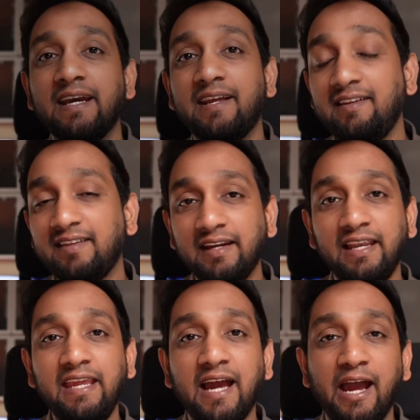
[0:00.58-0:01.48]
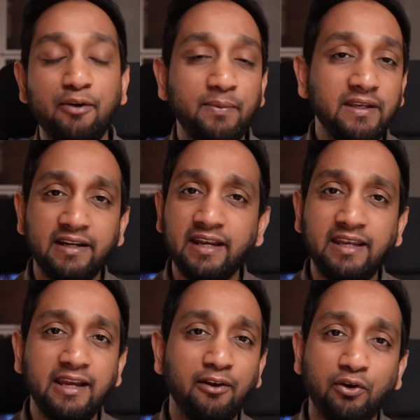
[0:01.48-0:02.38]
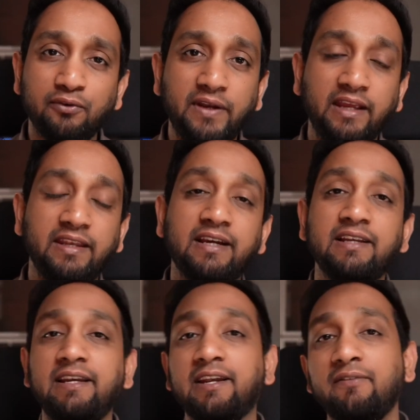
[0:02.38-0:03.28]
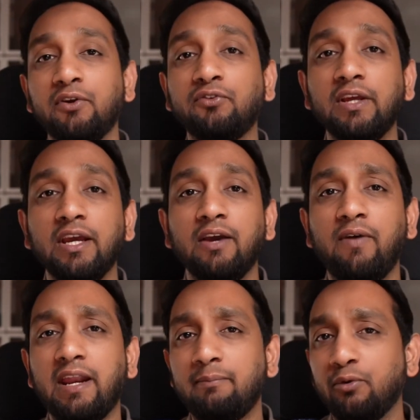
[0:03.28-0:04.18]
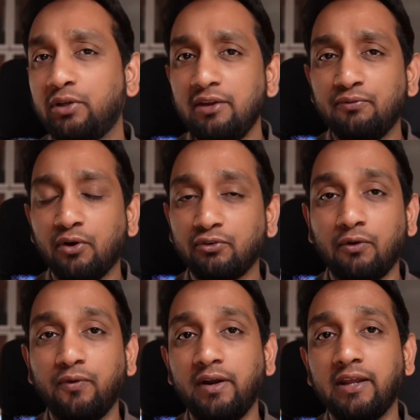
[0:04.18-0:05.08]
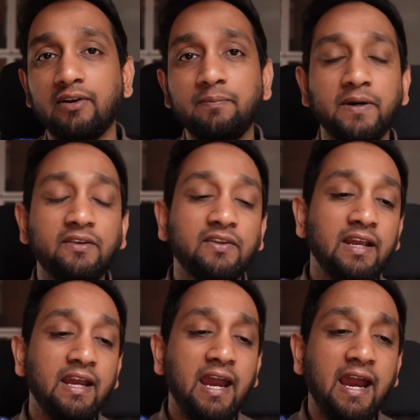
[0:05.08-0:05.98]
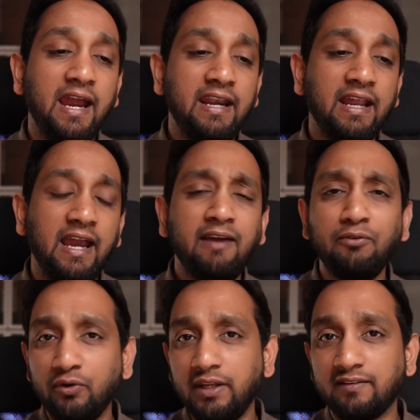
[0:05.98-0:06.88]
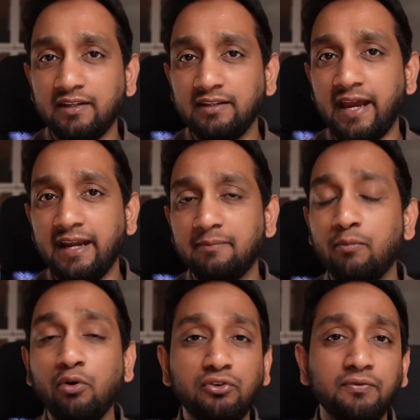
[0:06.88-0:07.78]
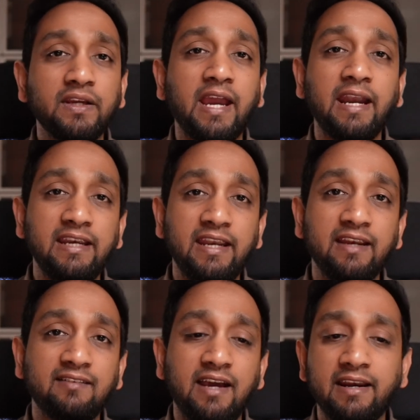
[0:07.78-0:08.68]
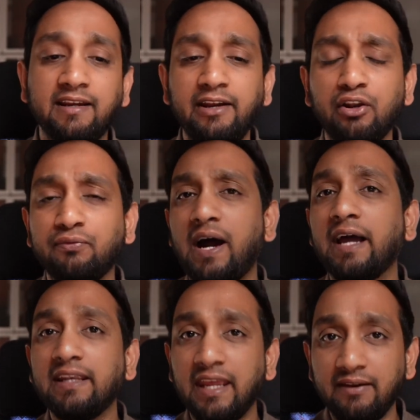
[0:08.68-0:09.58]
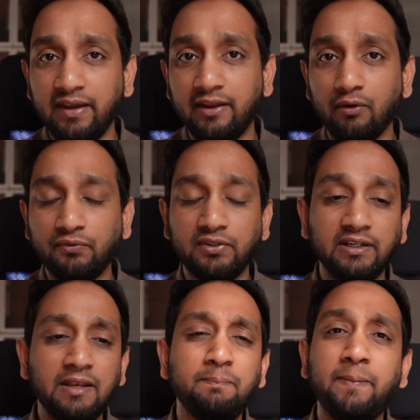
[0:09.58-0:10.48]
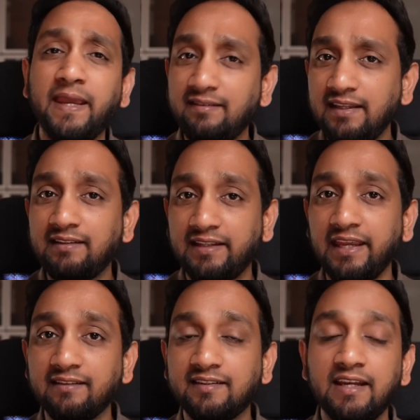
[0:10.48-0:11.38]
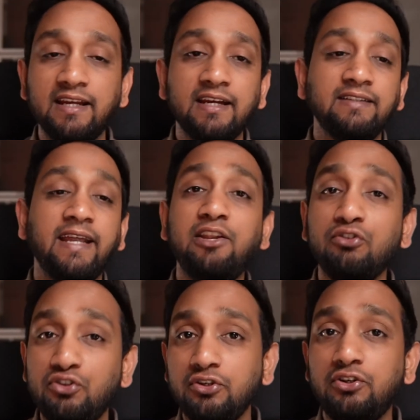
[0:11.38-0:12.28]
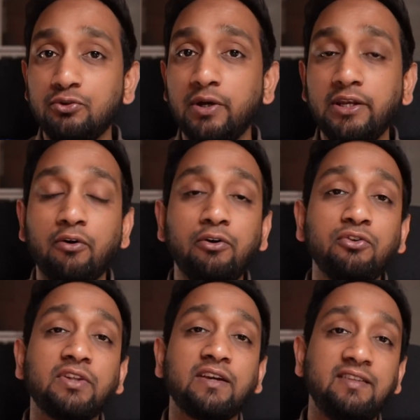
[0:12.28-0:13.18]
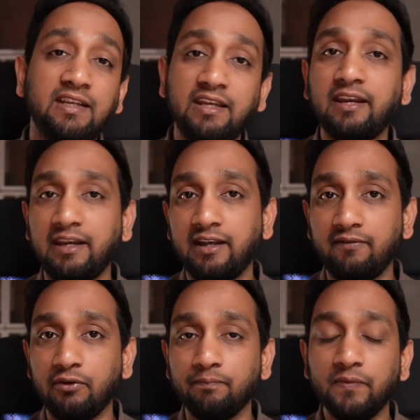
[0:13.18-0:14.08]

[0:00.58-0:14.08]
Recently, I have been conducting a lot of technical interviews where I am looking for software developers, and I have noticed that most of the candidates are kind of unaware of certain basic things that you should do in order to succeed in an interview.